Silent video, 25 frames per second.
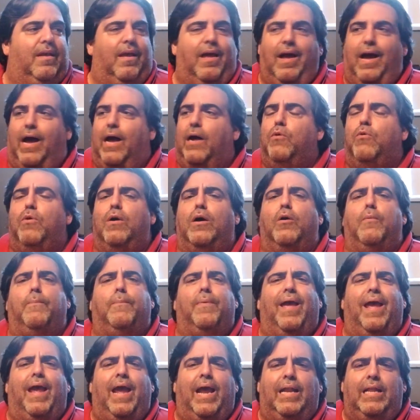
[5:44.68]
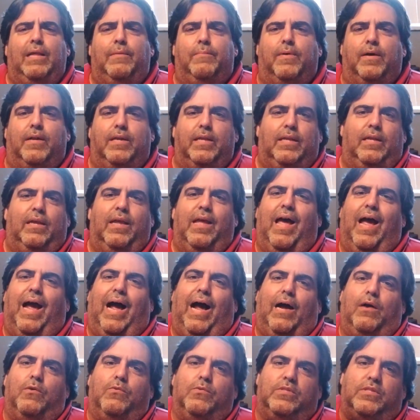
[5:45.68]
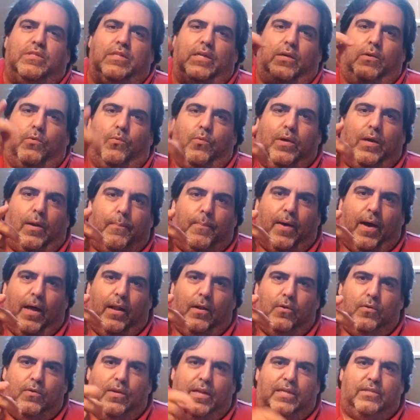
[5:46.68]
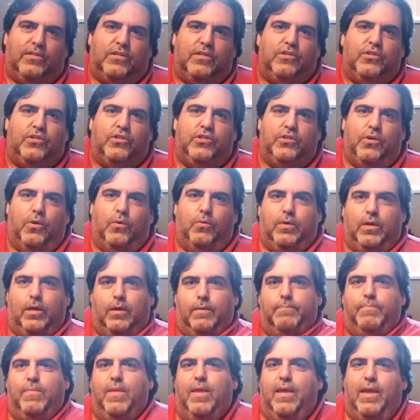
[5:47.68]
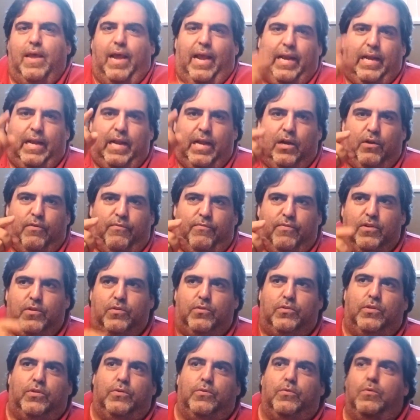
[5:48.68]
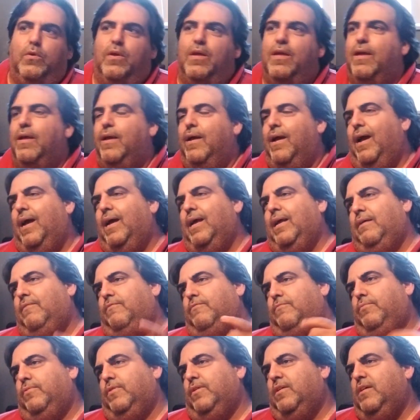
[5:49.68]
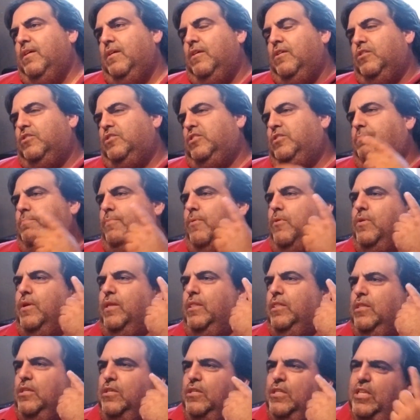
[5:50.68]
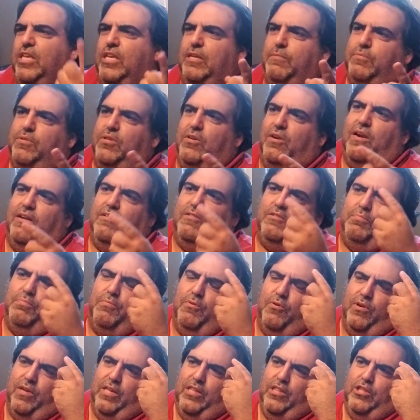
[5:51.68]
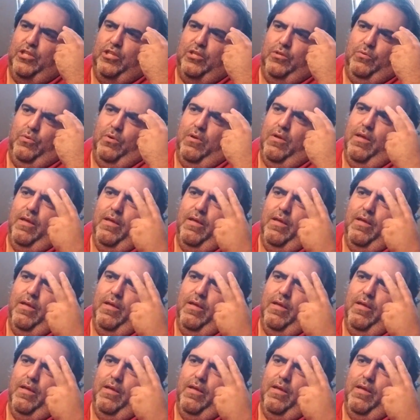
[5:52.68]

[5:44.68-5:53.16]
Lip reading: I'll help anybody. I was there when Apollo Legend showed up and interviewed you. I have spoken to Tipster. I've spoken to